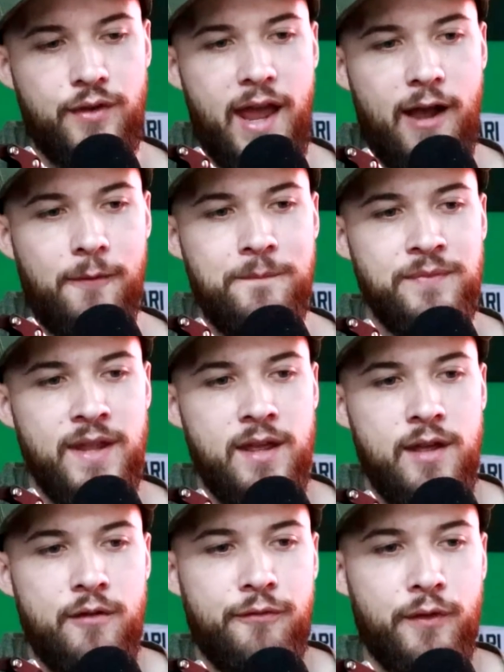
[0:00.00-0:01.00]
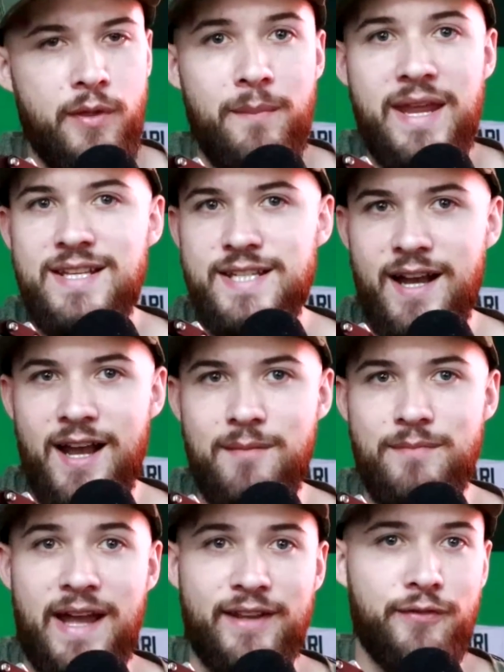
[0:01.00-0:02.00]
Now, for the
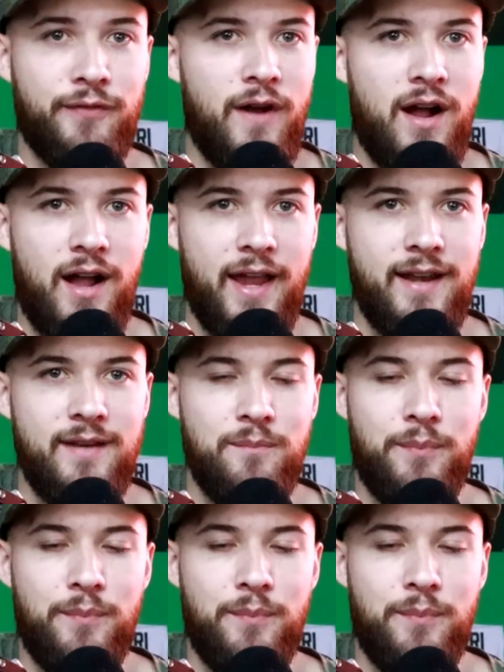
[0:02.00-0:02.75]
meantime, that's fine,